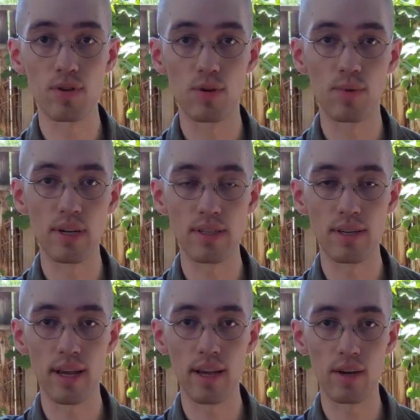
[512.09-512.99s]
super easy
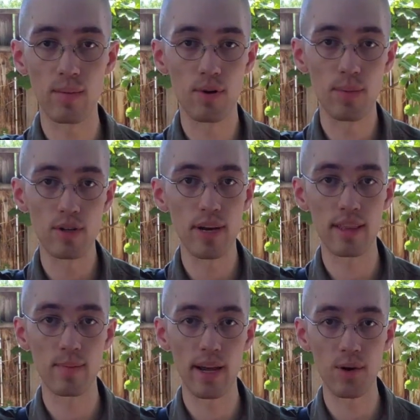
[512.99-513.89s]
to get. You can pretty much get
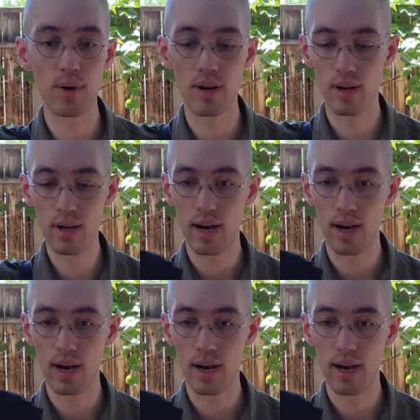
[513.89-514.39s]
them anywhere.